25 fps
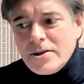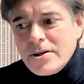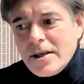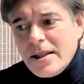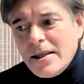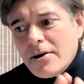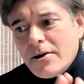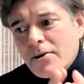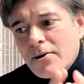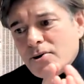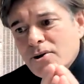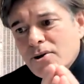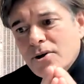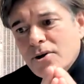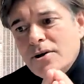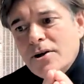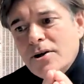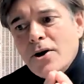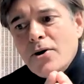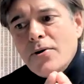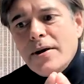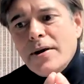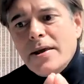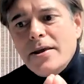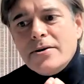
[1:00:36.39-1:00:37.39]
So I think also
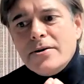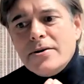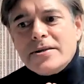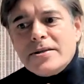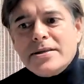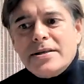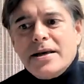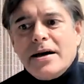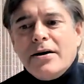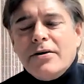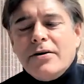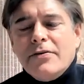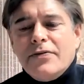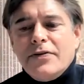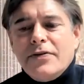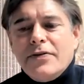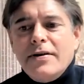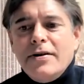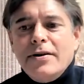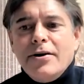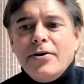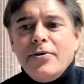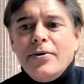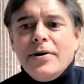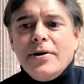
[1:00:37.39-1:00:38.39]
knowing yourself
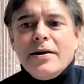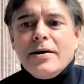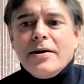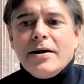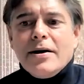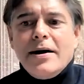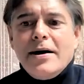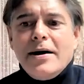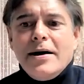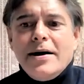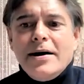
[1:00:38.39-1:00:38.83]
and knowing